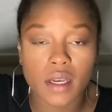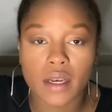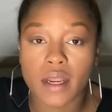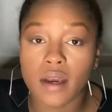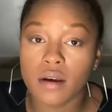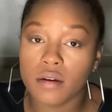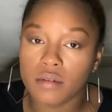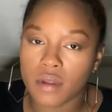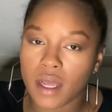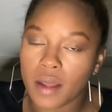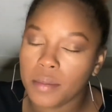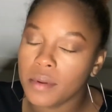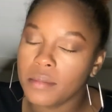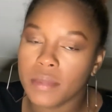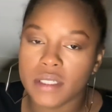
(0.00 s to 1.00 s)
Now, I've
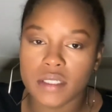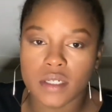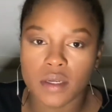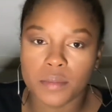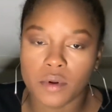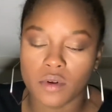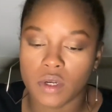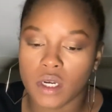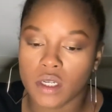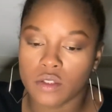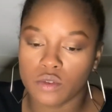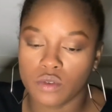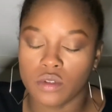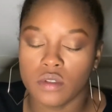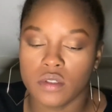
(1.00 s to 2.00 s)
been messing up on contouring